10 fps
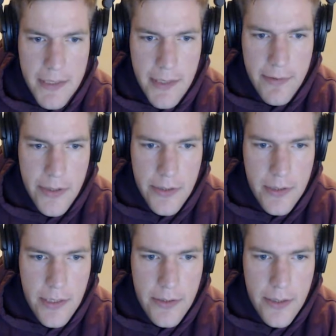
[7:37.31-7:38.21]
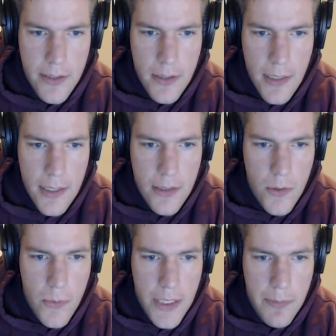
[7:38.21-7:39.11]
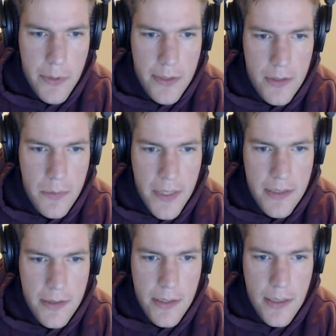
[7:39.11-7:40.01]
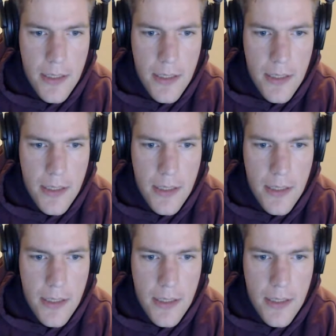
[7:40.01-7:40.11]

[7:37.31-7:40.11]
after this either. I don't know why I put a space there.